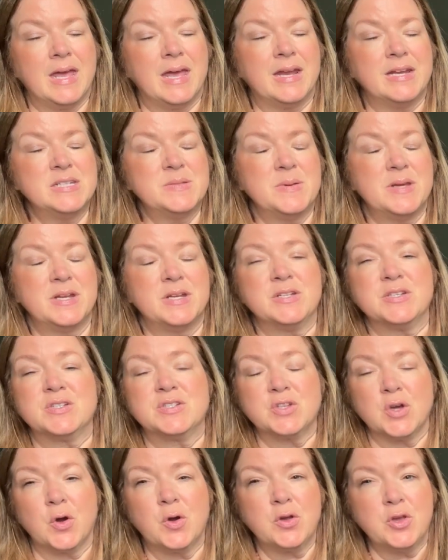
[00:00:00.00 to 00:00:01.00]
It has been
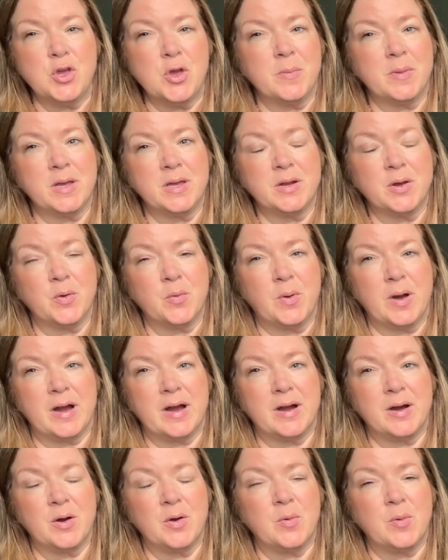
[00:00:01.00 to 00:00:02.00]
so humid
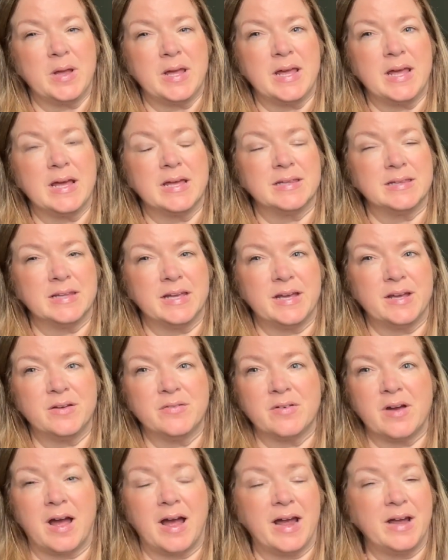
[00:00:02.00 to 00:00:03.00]
where we
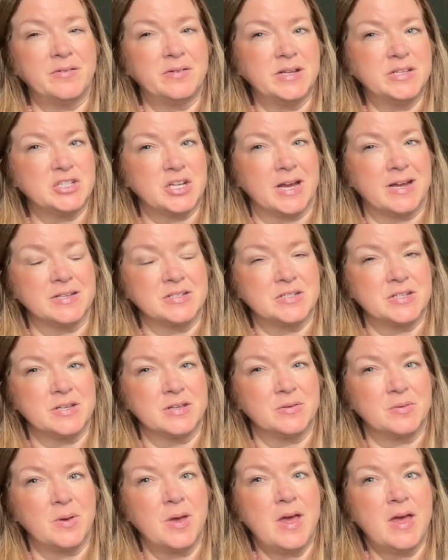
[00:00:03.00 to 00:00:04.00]
live. I reached out
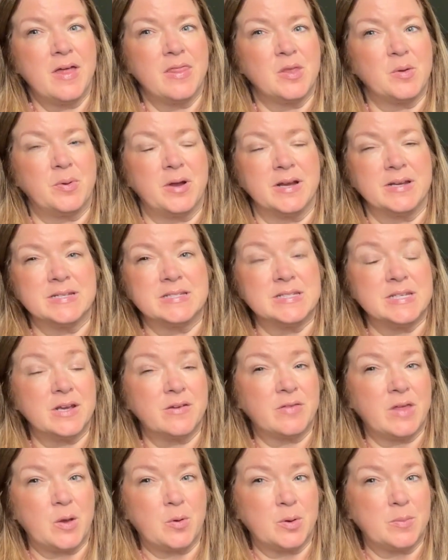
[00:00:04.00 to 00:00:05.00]
to the brand to see
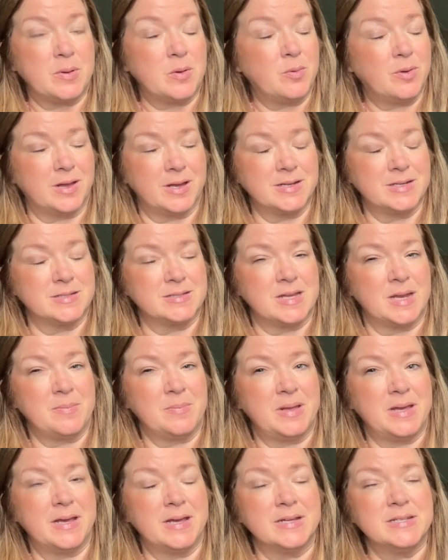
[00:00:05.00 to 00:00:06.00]
if they would be willing to send
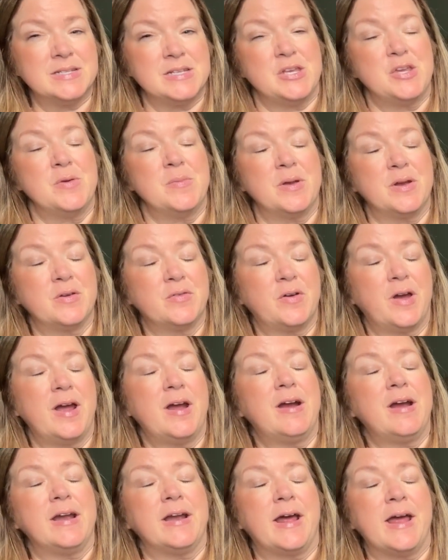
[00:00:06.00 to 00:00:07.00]
me a
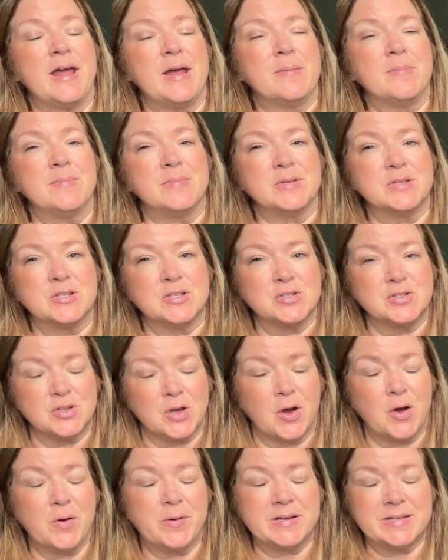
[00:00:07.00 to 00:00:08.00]
dehumidifier, and I am
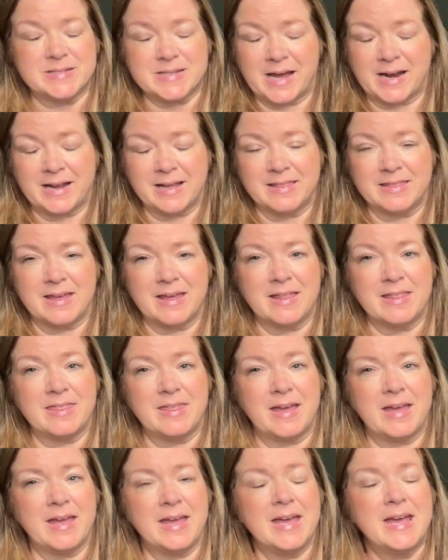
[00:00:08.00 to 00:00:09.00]
so ecstatic that
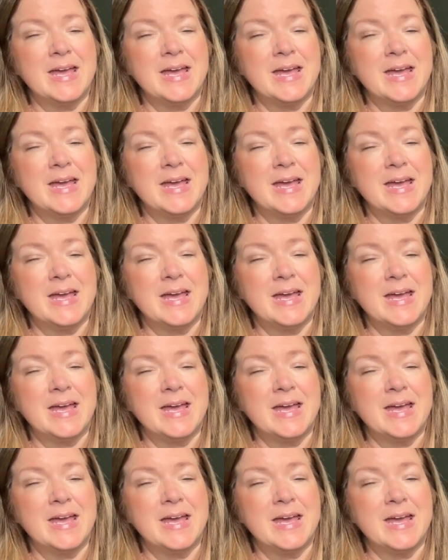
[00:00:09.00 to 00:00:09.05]
they